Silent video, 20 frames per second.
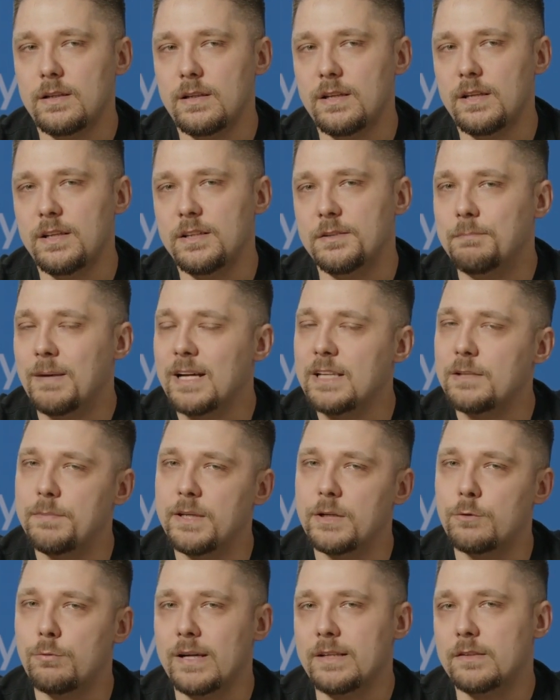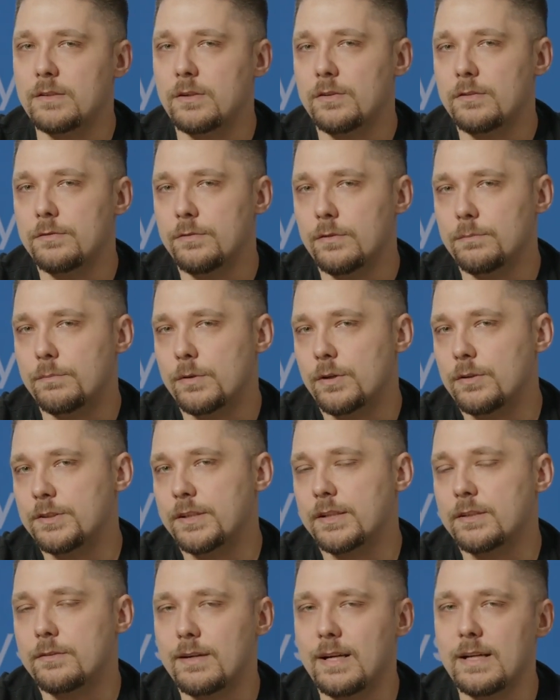it might be quite costful
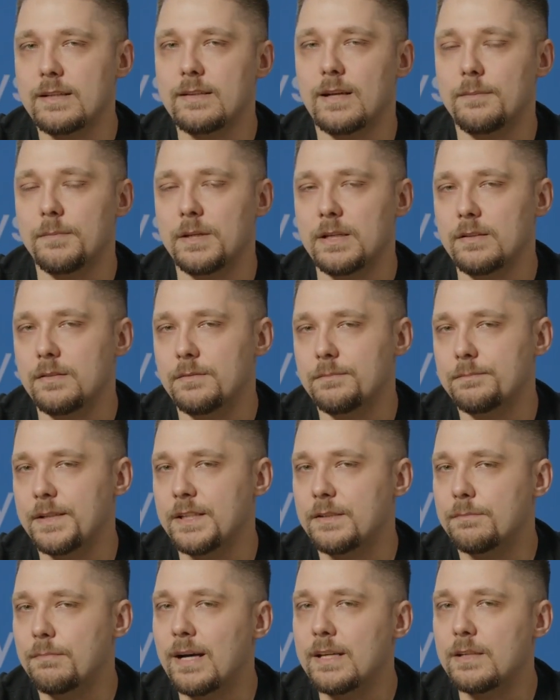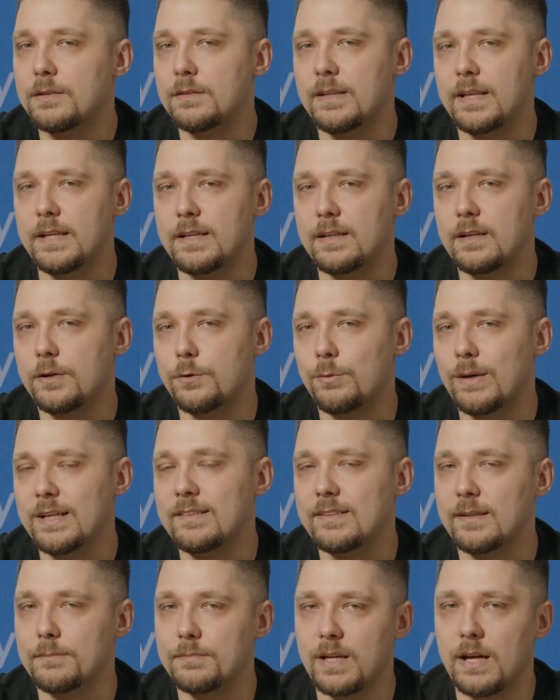project, right? I mean, it might take
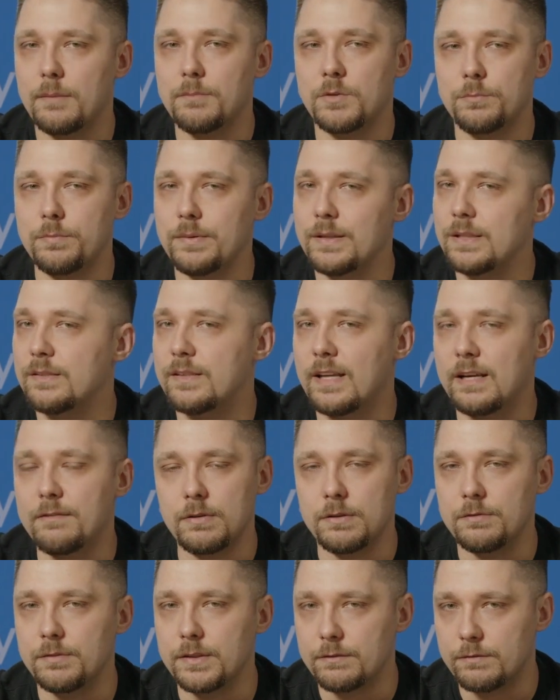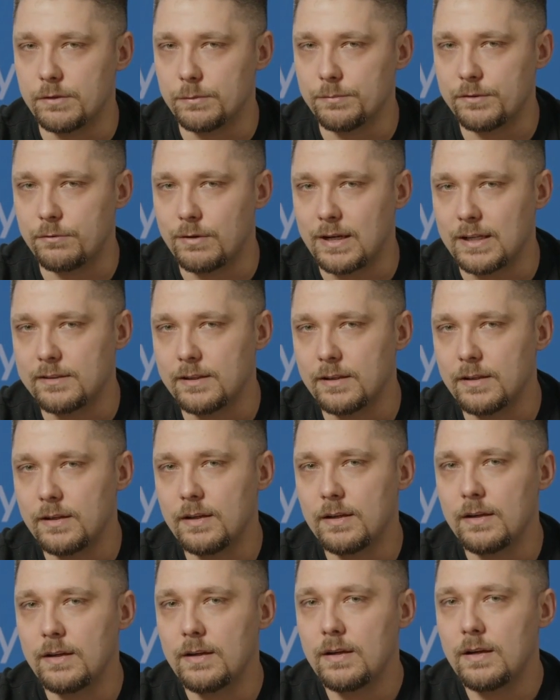quite some time to build everything from scratch.
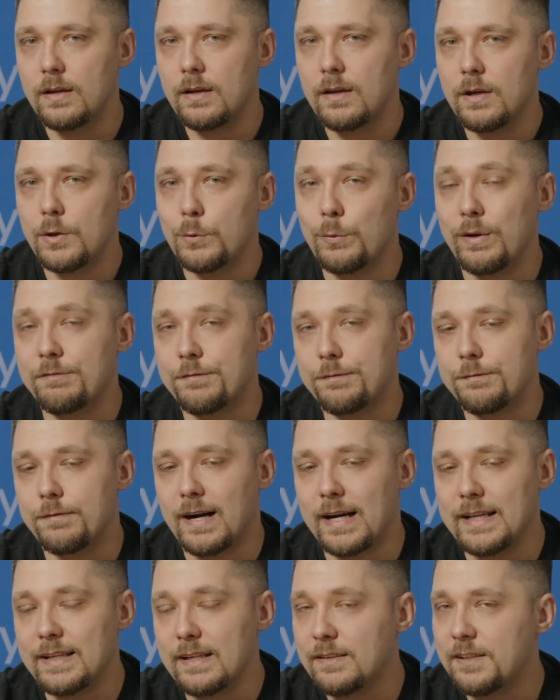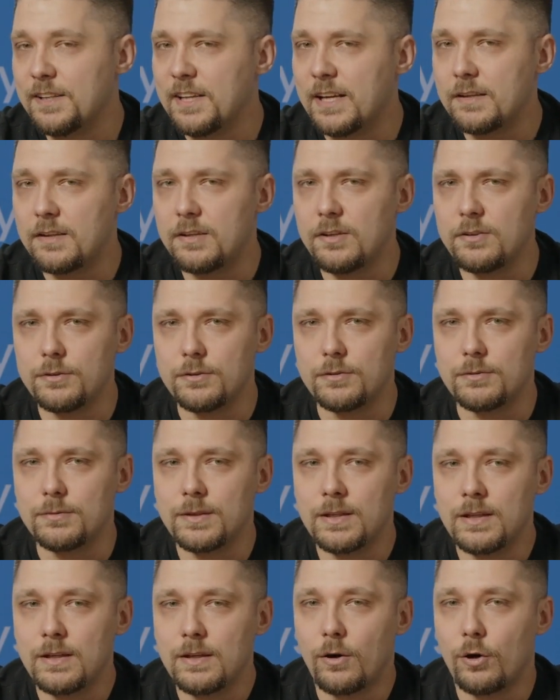With IdentityIQ,
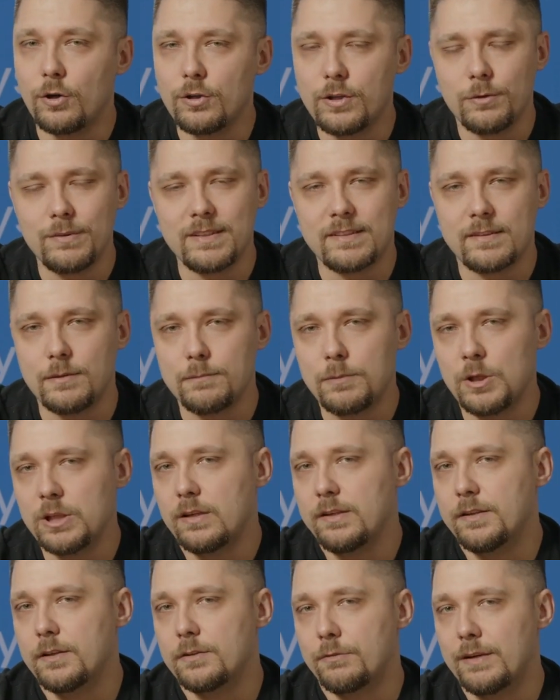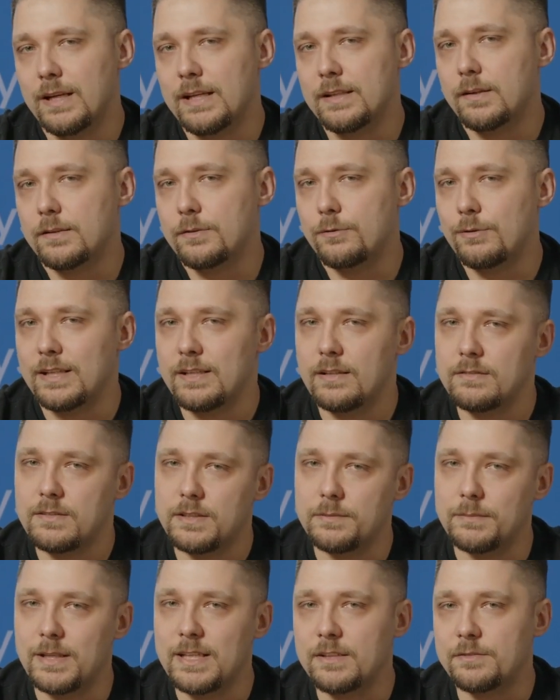although it's completely not related to
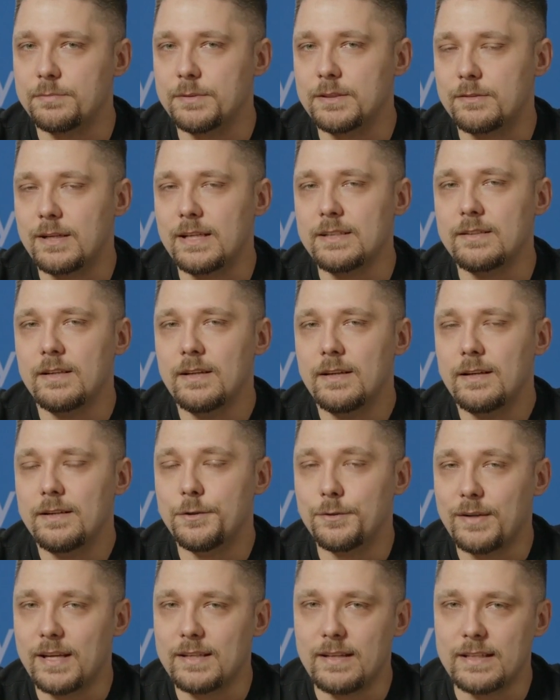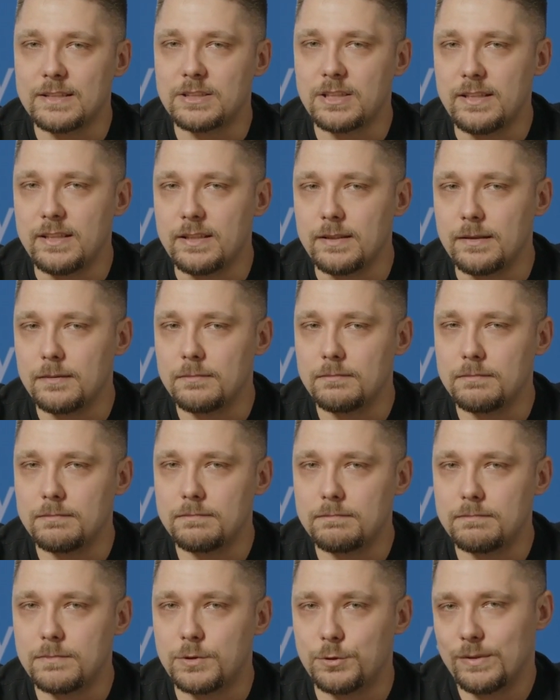identity management, right? You can actually
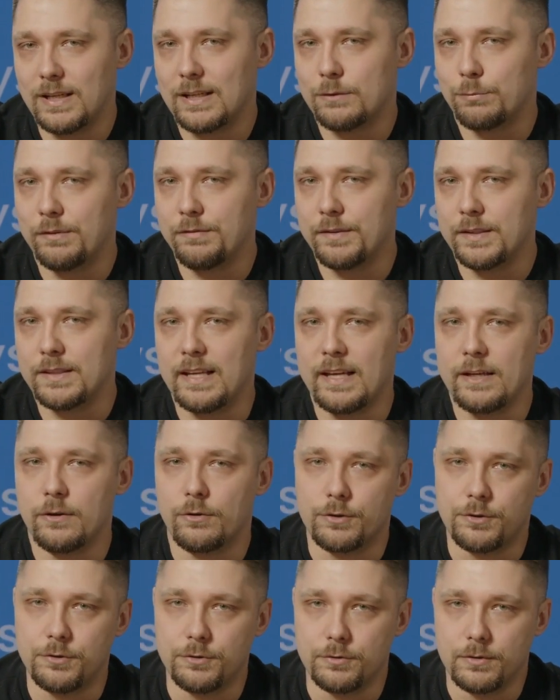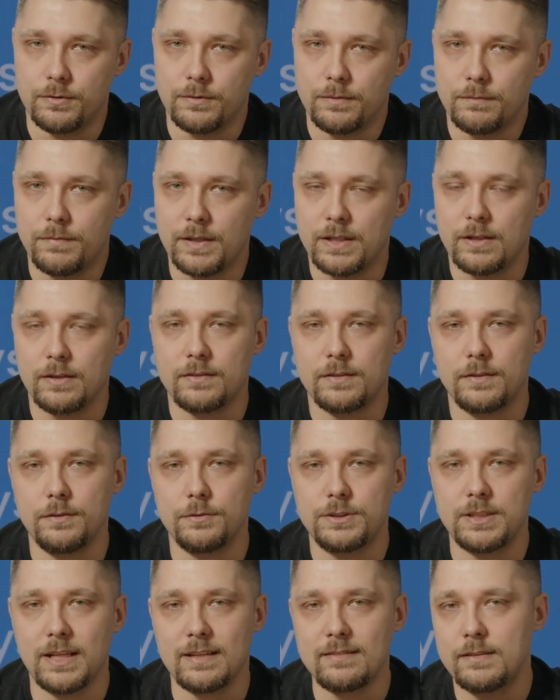do that within a day or two, because you
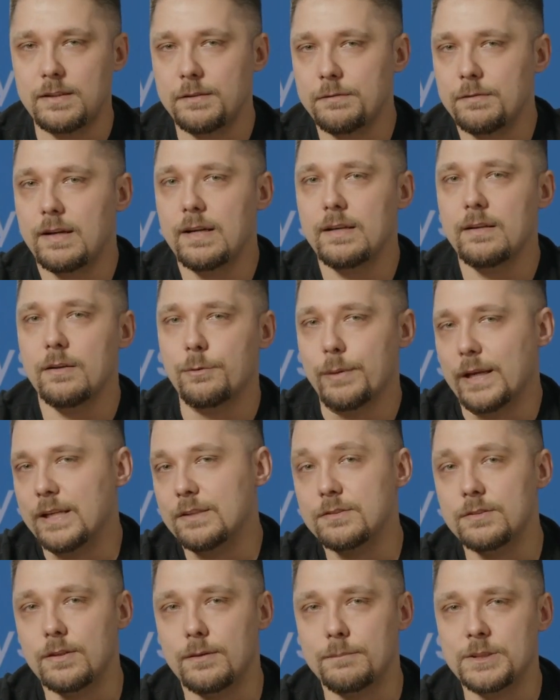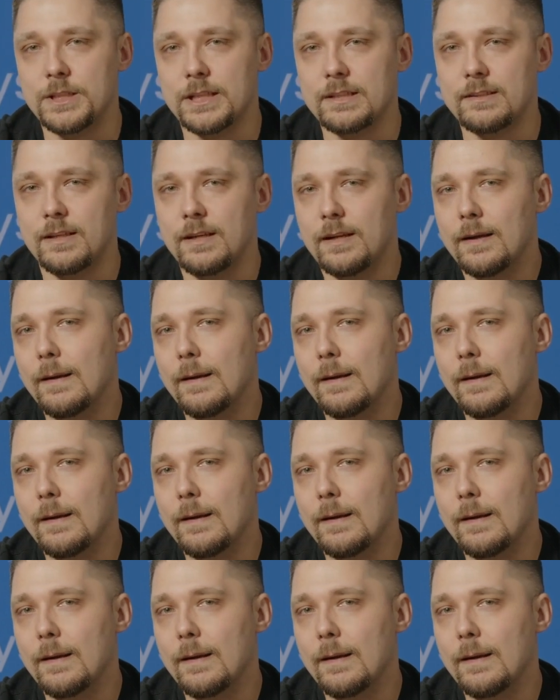just define location object,